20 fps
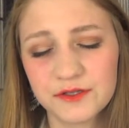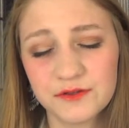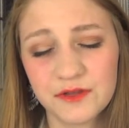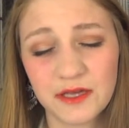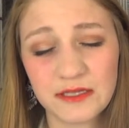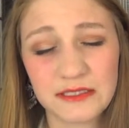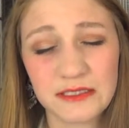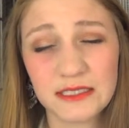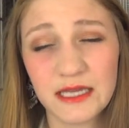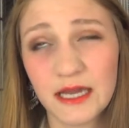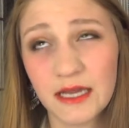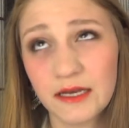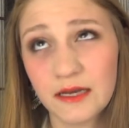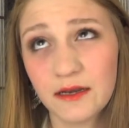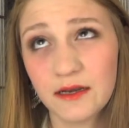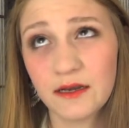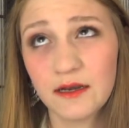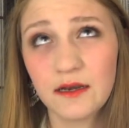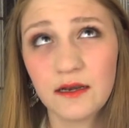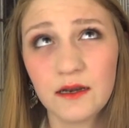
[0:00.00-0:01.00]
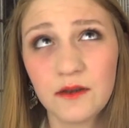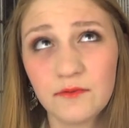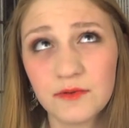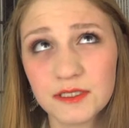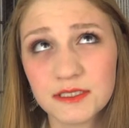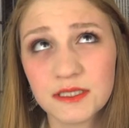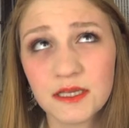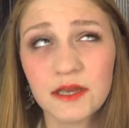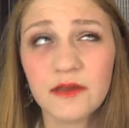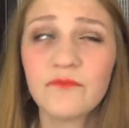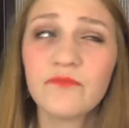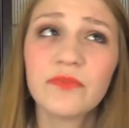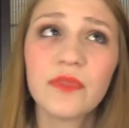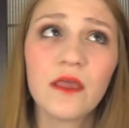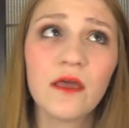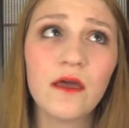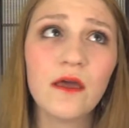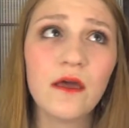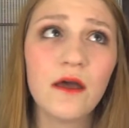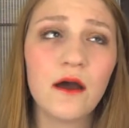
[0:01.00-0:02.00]
2010, I want to
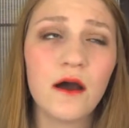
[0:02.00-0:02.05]
say.